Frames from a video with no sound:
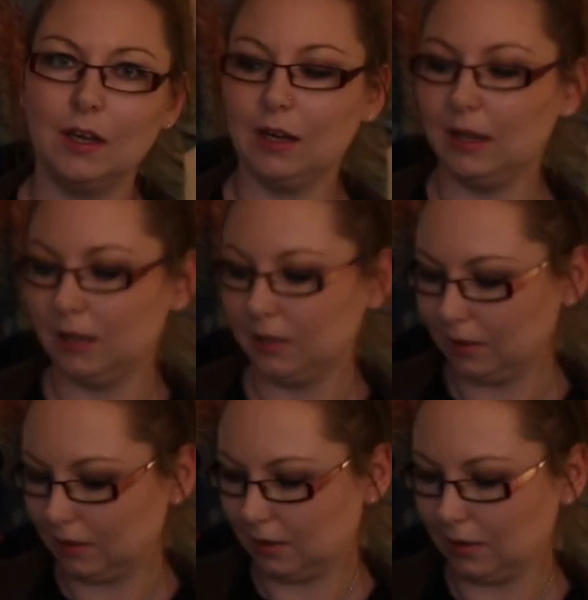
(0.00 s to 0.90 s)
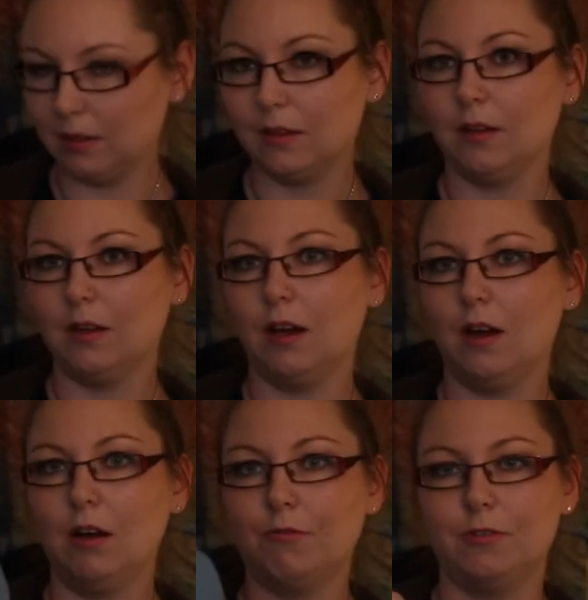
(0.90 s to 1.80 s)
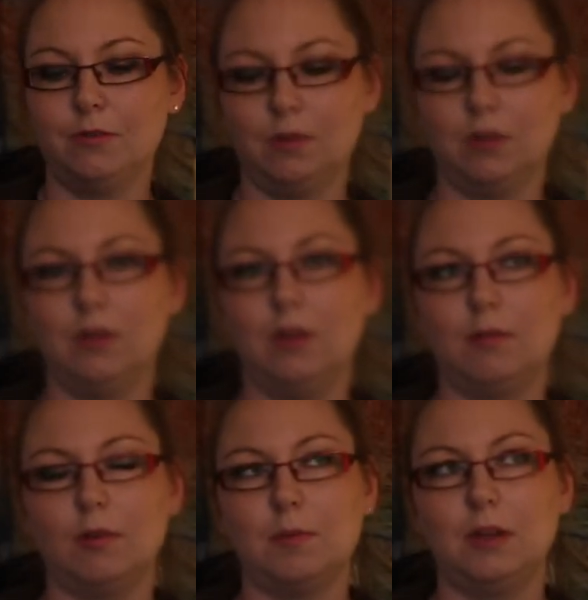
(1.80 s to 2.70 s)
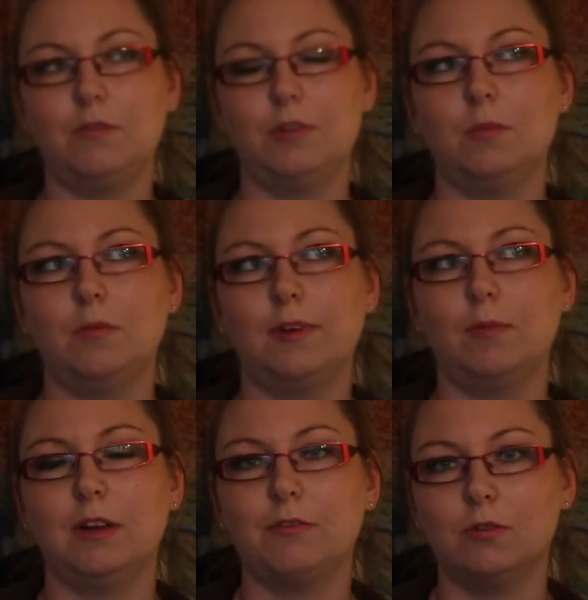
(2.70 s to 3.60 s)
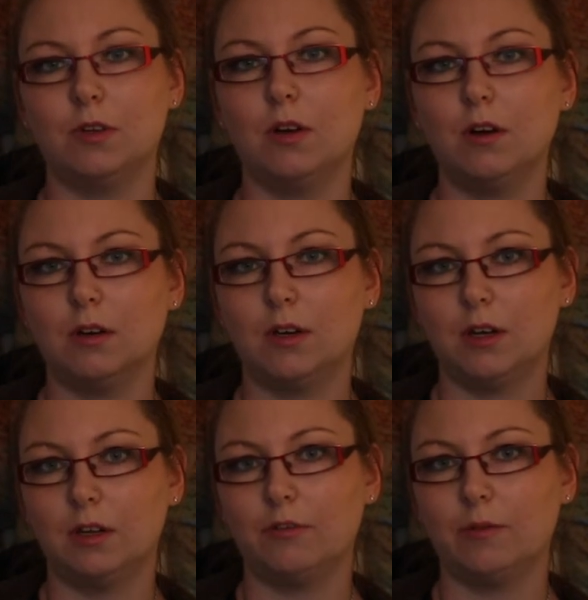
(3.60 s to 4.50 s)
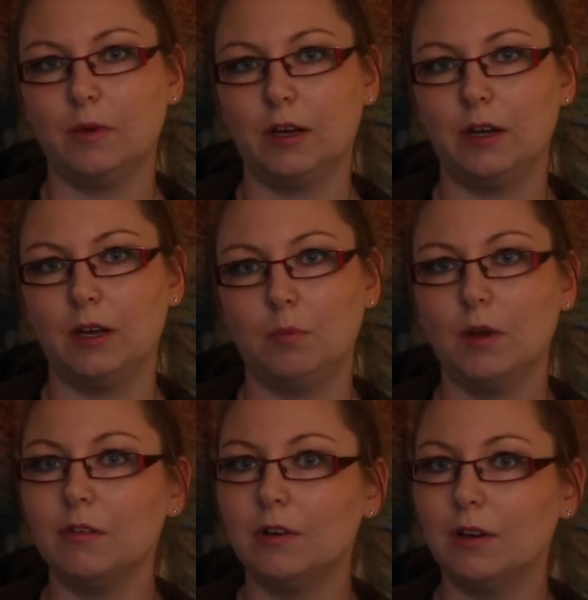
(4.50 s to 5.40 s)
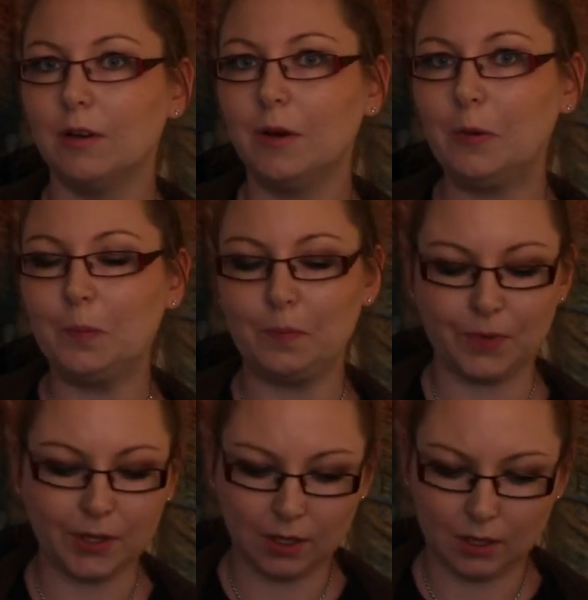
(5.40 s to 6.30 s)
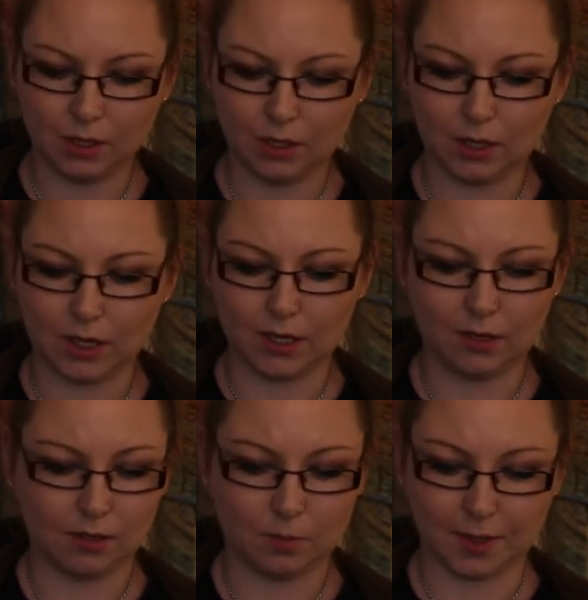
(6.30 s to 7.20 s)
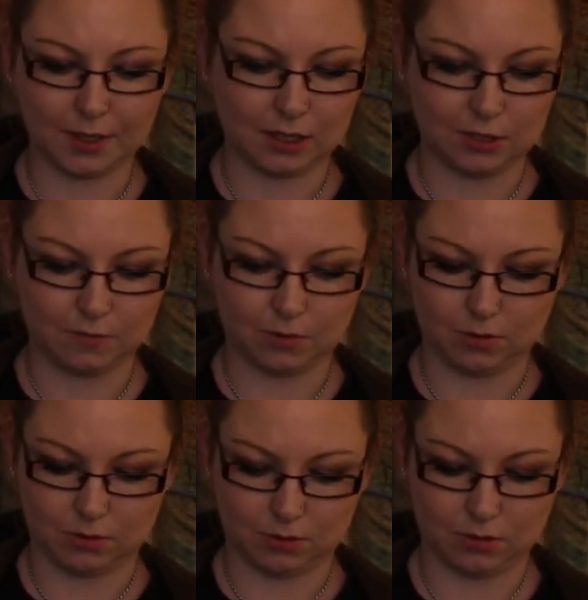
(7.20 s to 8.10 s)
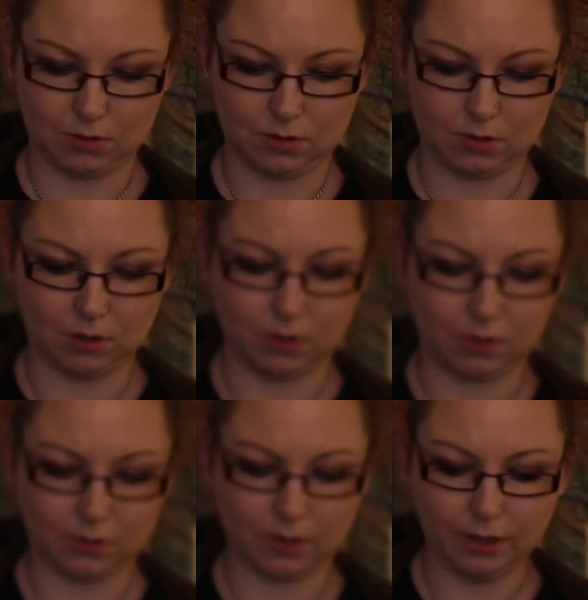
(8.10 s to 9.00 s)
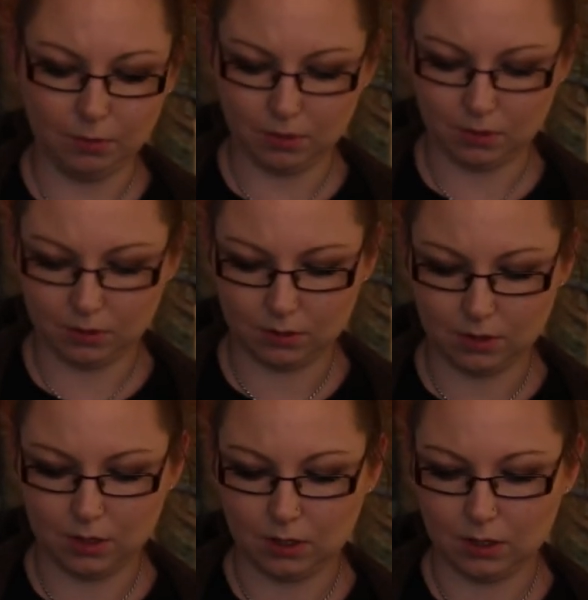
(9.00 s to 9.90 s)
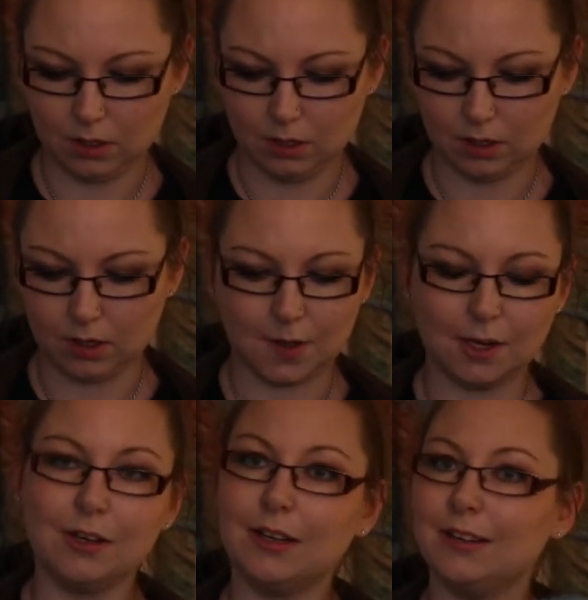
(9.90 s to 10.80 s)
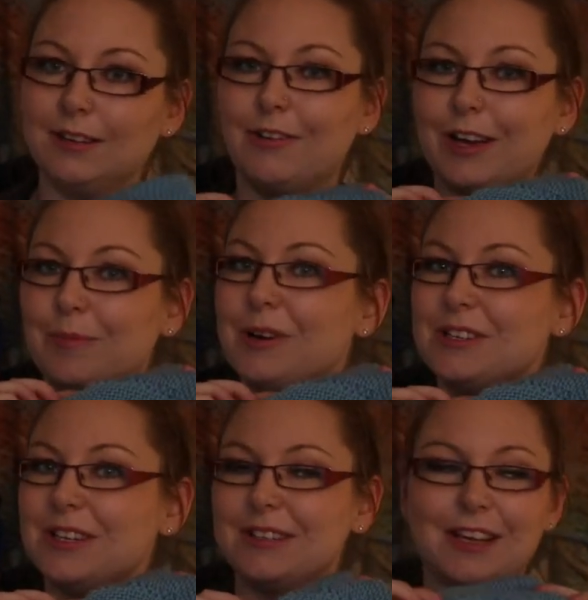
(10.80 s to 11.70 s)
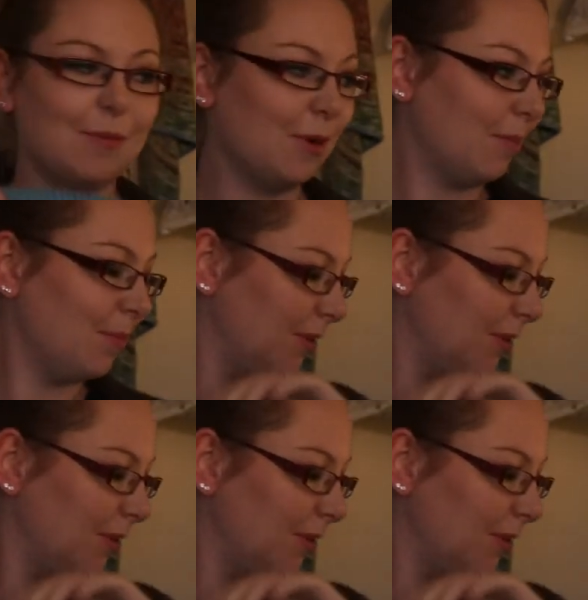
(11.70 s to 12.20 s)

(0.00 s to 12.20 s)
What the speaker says: And after this was made from some leftover yarn that I got from my mother-in-law. Had it in my stash for a long time, and suddenly the right project came up.